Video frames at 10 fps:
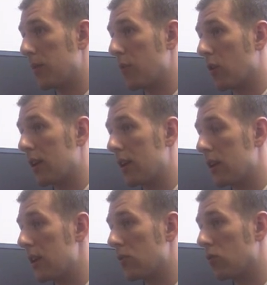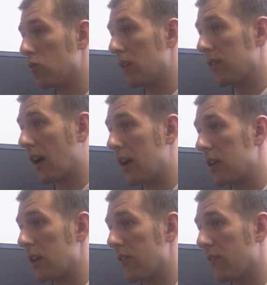people really need to
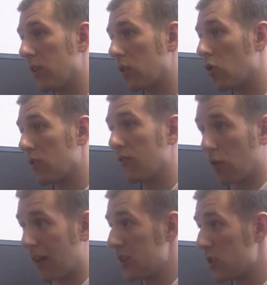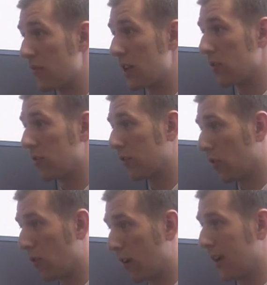decide if going for electric vehicles
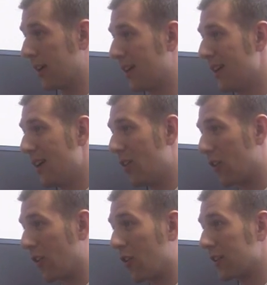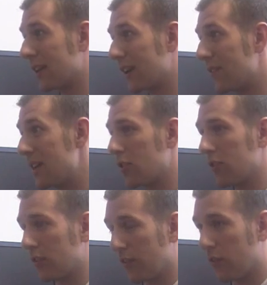or ordinary
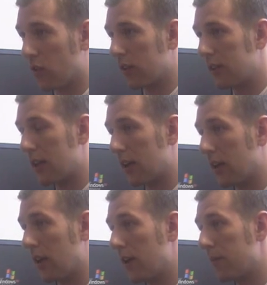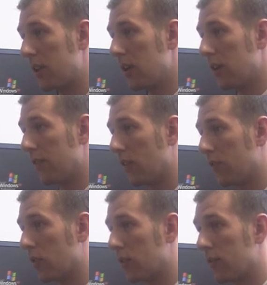vehicles for their
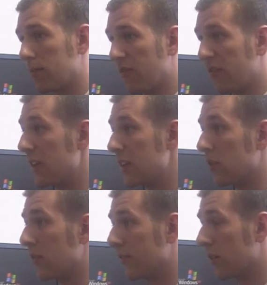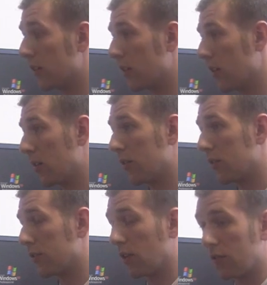fleet
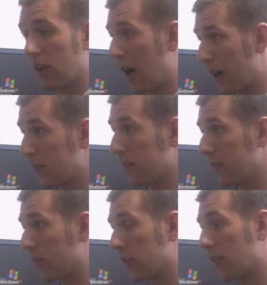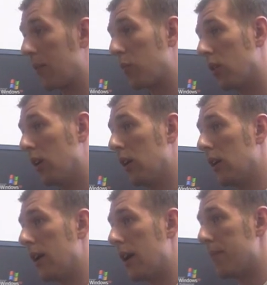of cars, for example.
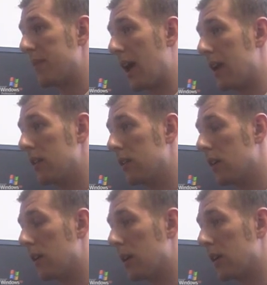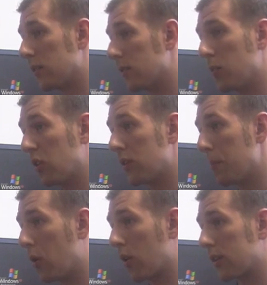It's the most
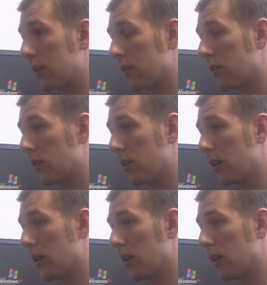important